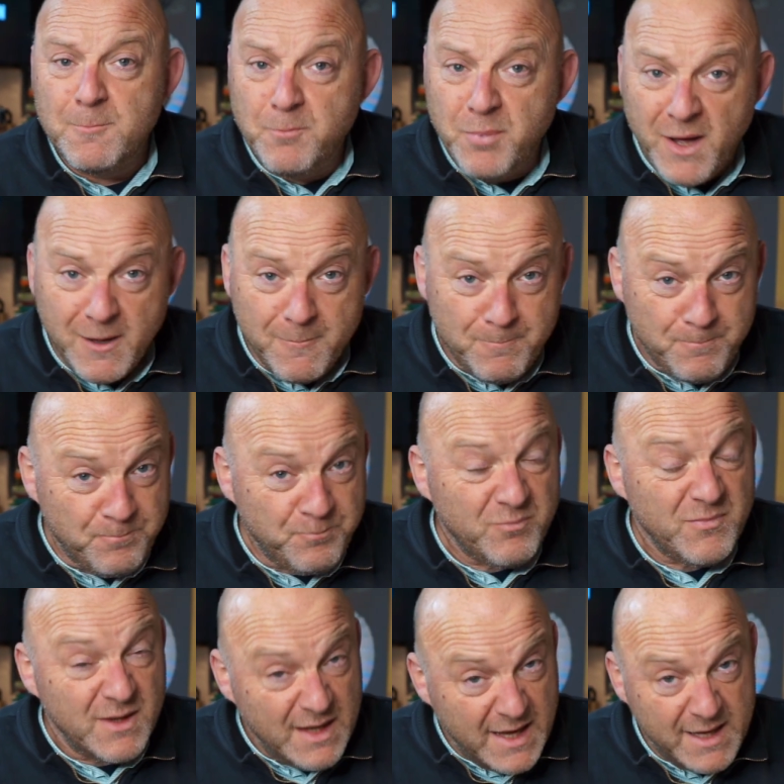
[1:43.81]
But
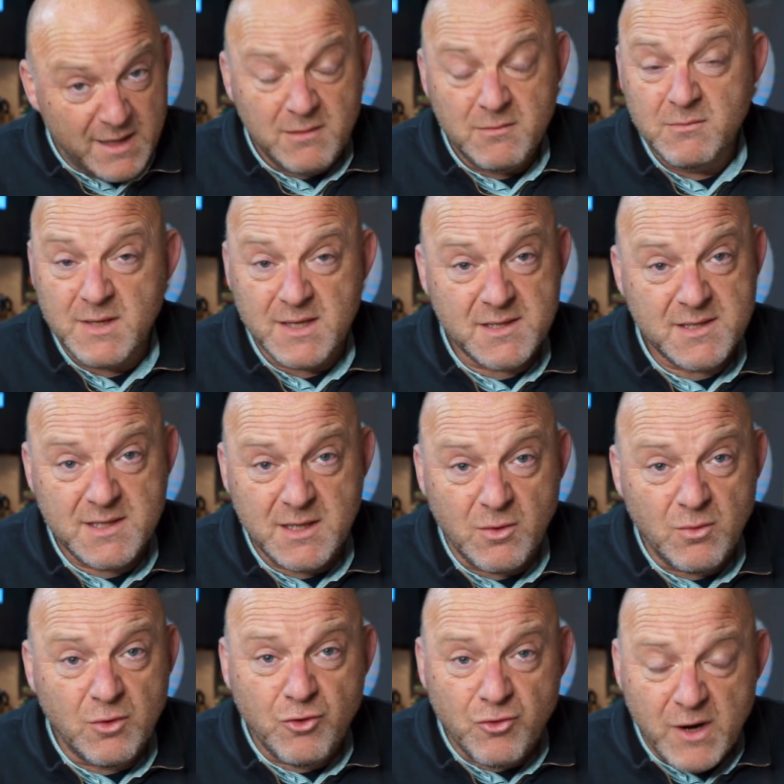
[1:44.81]
hey, that's
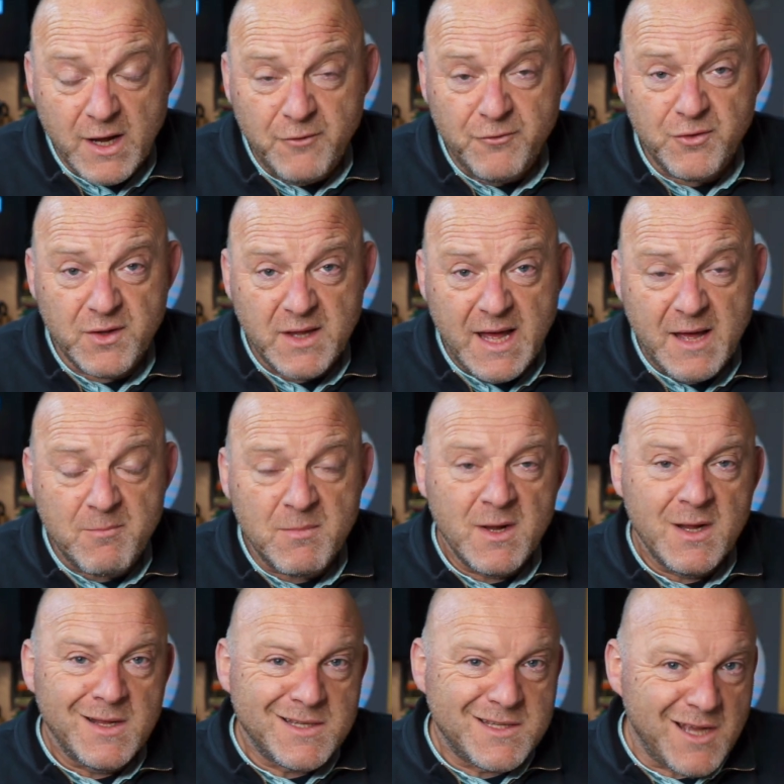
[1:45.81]
still great for them.
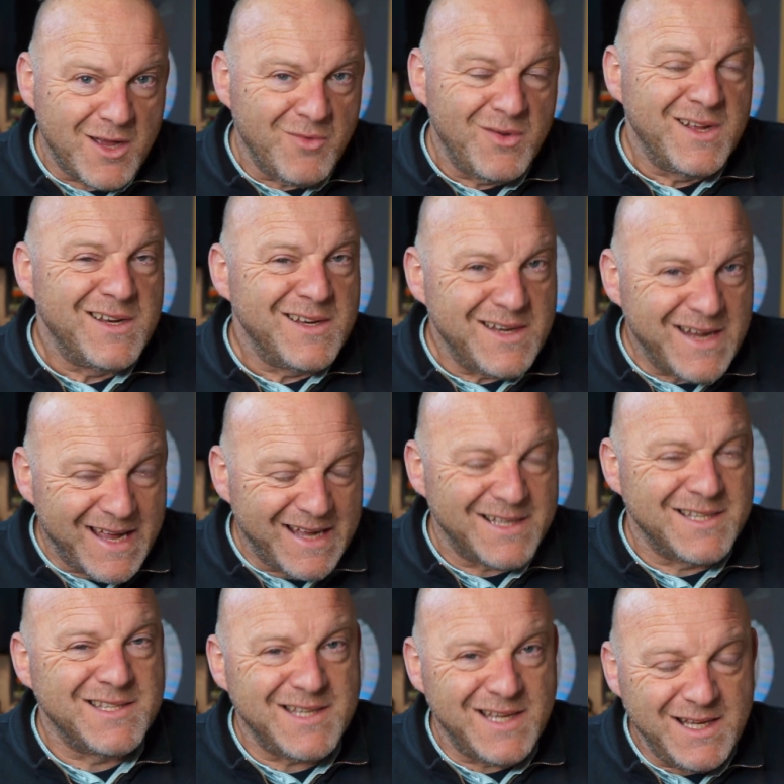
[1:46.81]
So
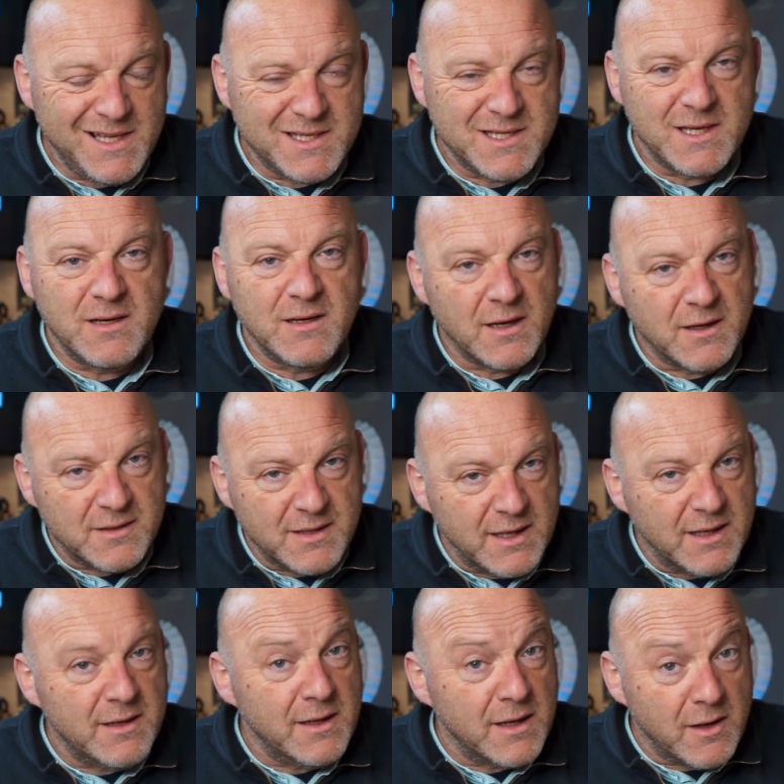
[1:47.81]
next season, I
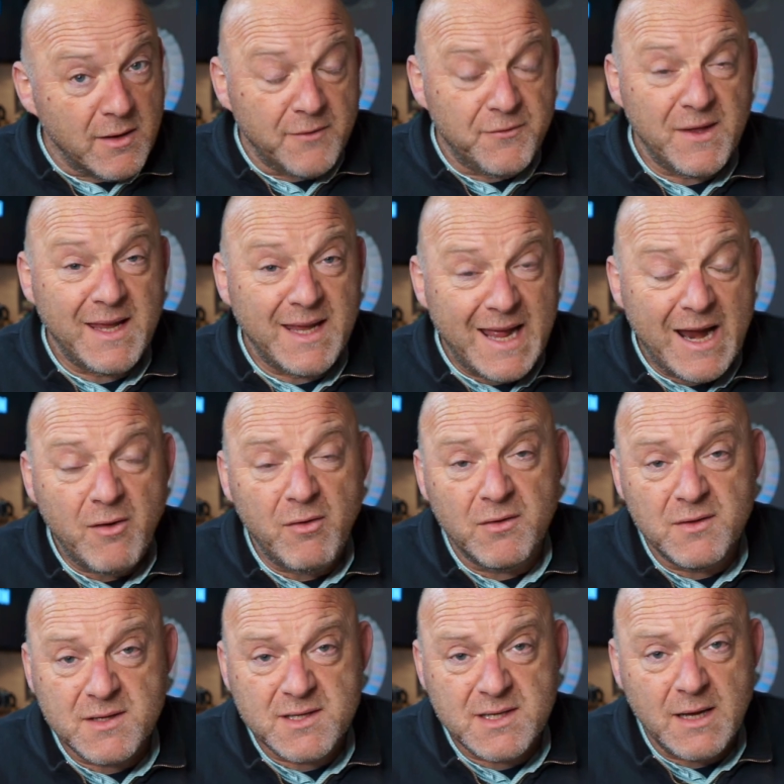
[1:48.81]
think, you know, if they carry
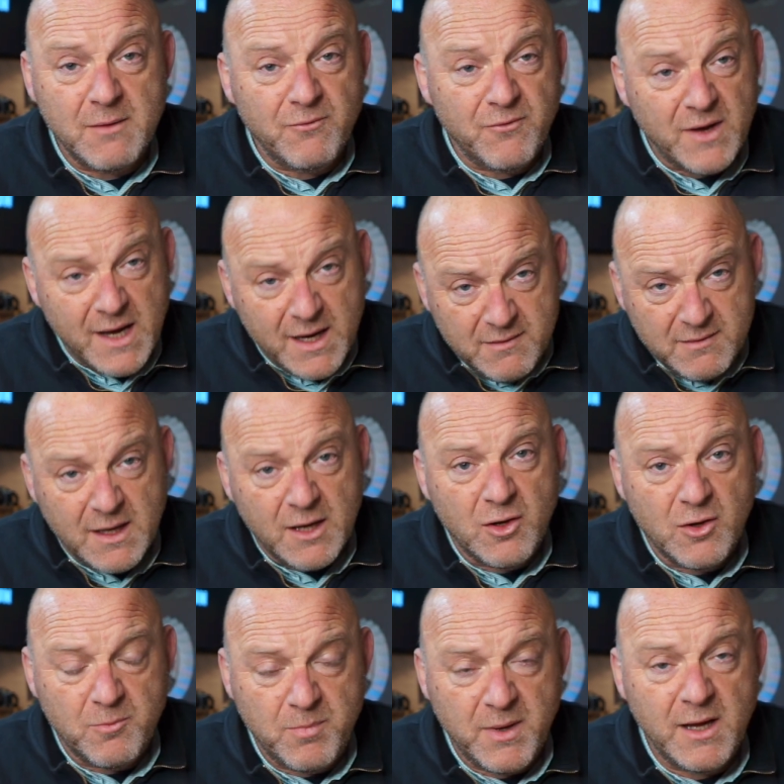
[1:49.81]
on the same vein, they
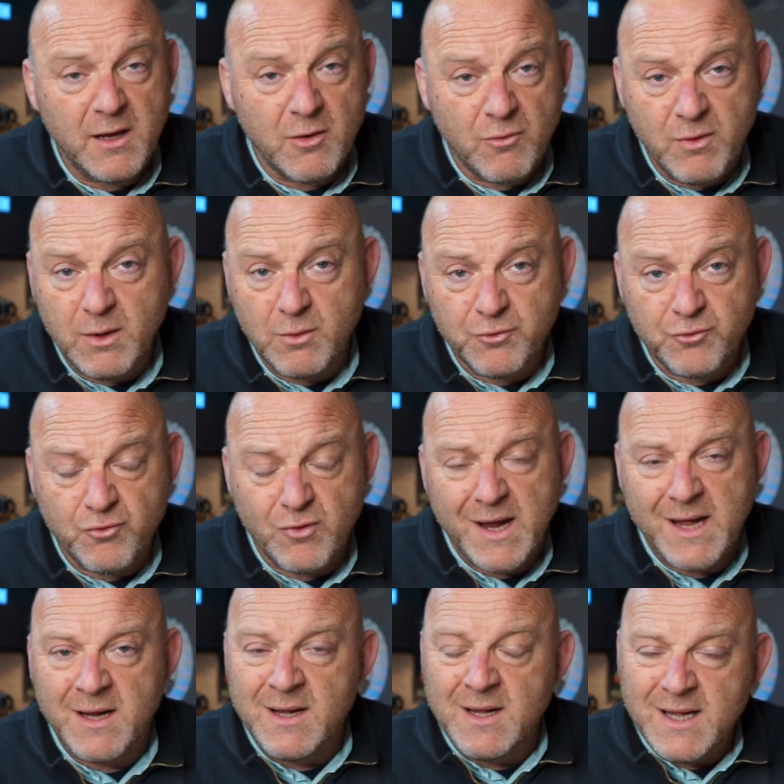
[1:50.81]
could be a real
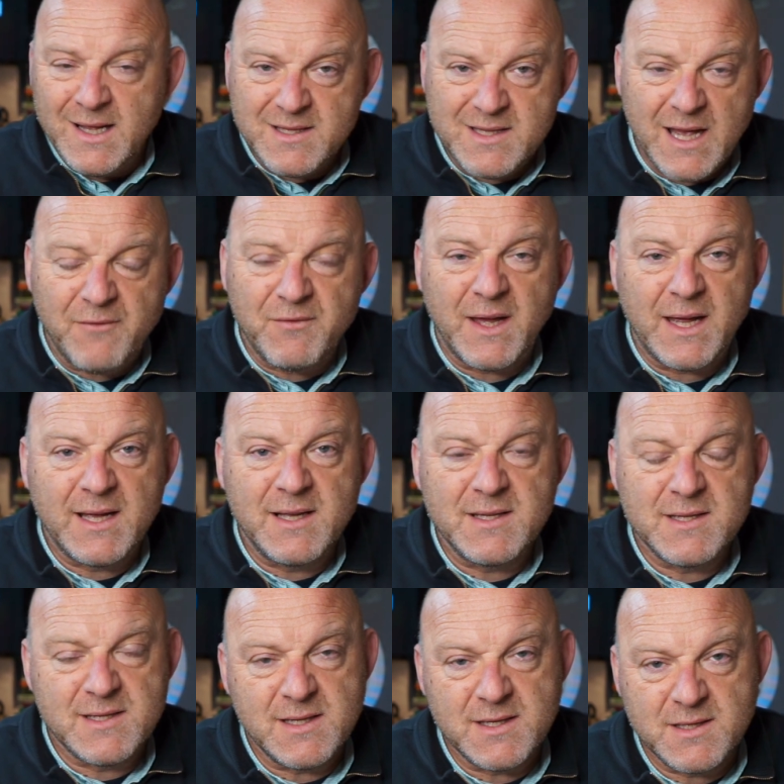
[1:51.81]
threat and to have that
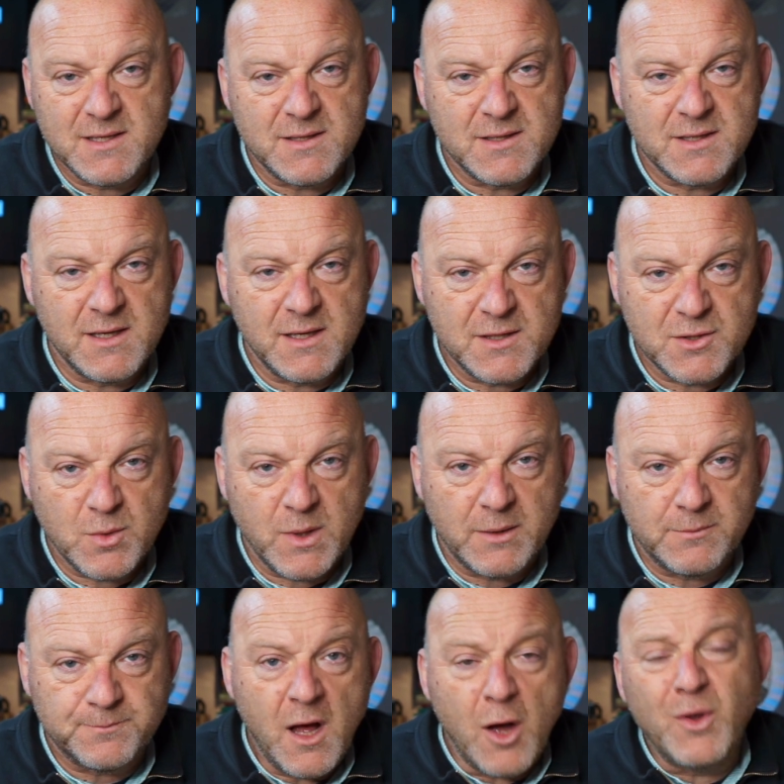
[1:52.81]
consistency as
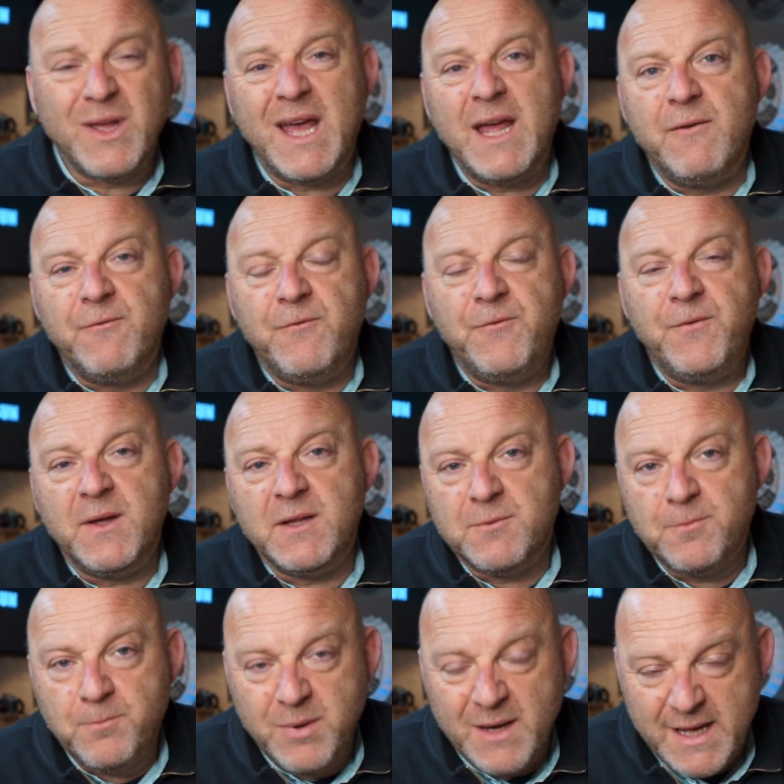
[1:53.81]
well. Okay, in
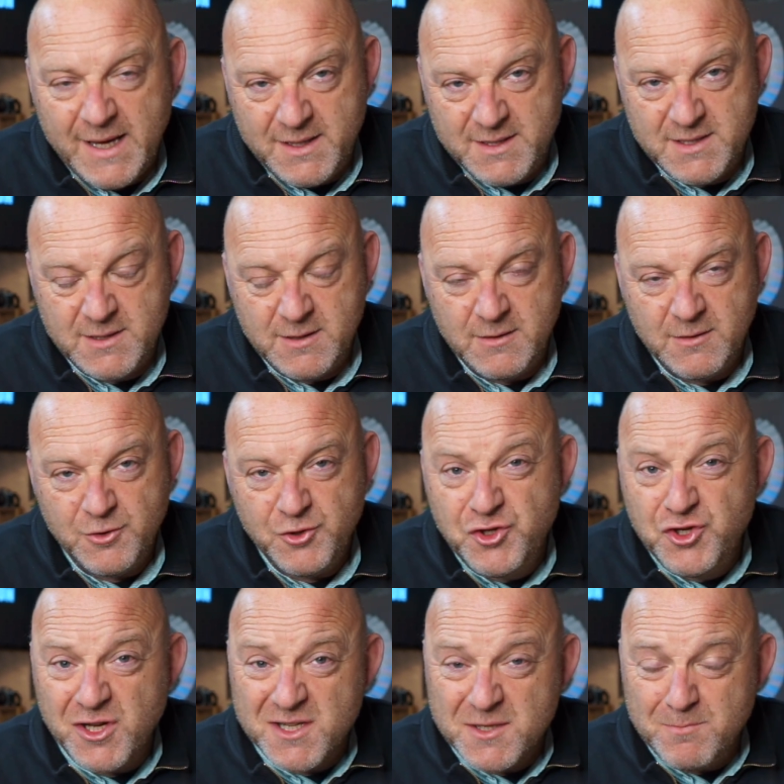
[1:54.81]
5th place,
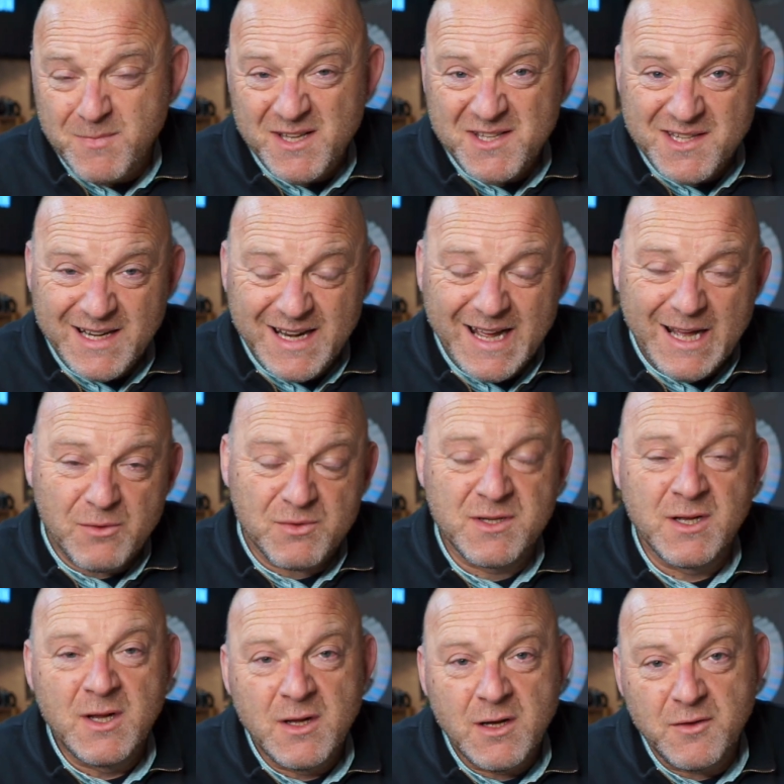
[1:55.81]
just missing out
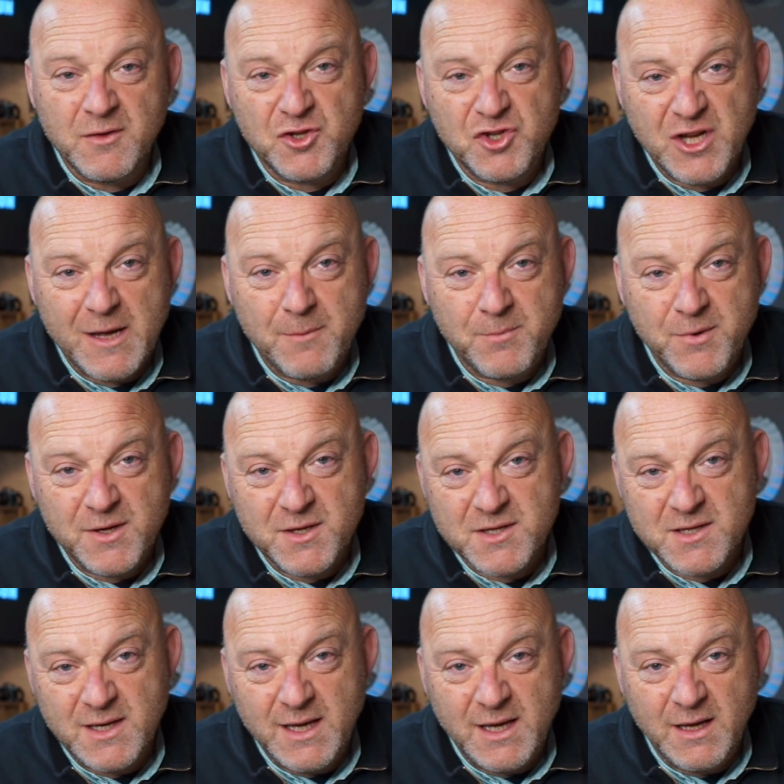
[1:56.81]
on the
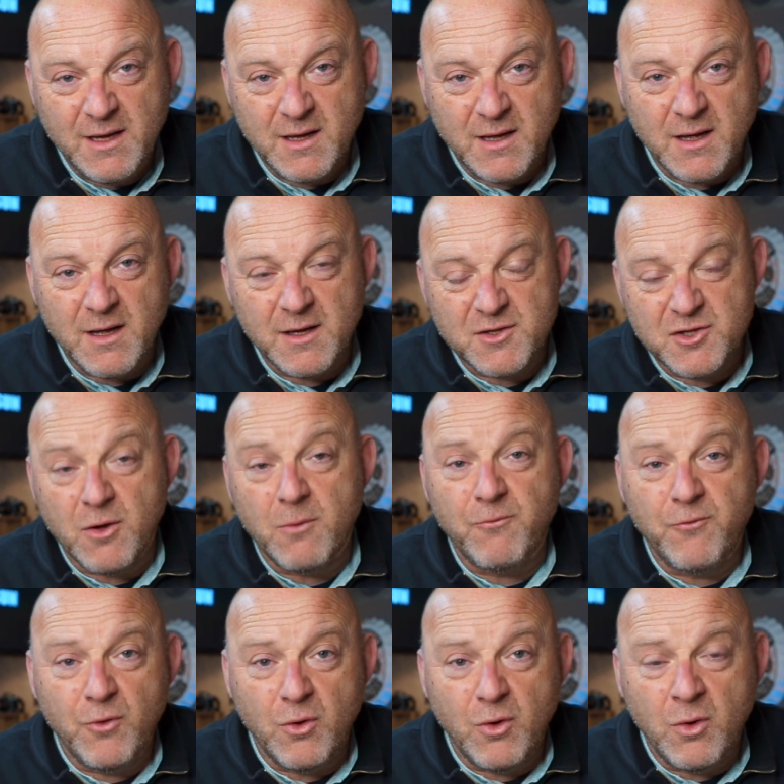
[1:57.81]
Champions League top
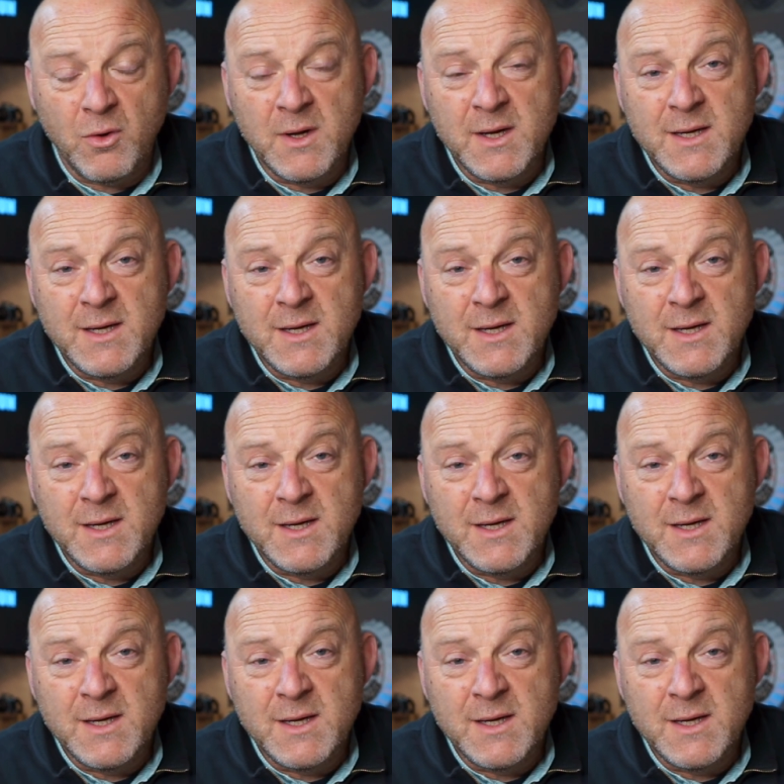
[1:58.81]
4,